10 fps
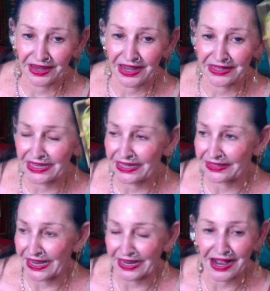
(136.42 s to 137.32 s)

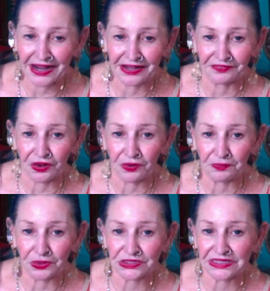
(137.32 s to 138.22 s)
Again, that kind of
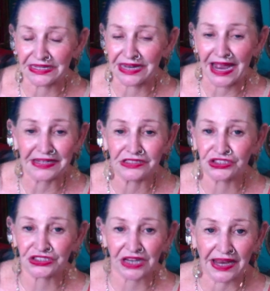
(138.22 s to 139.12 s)
almost the knight in
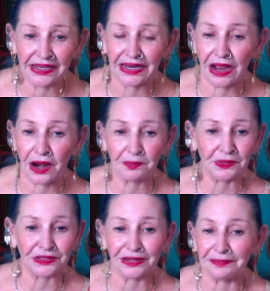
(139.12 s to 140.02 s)
shining armor.